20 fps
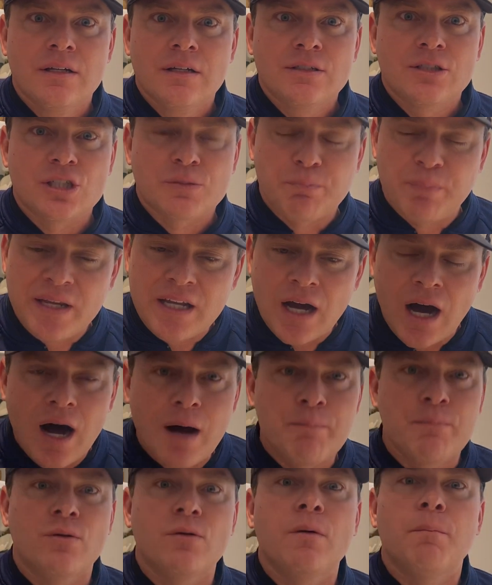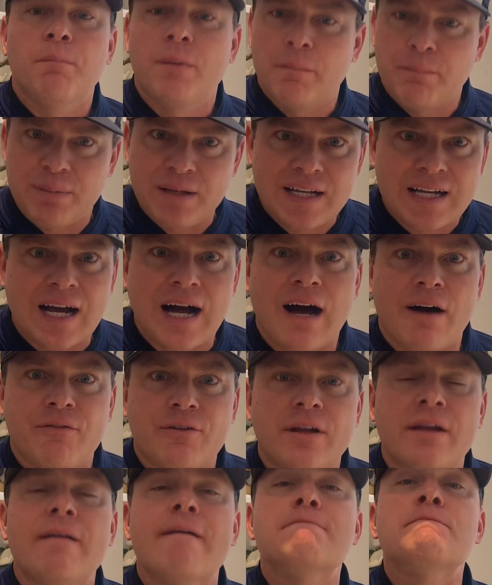Just be humble, but be
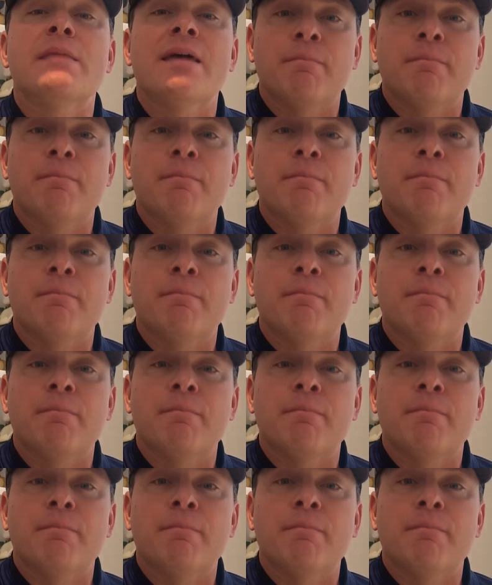confident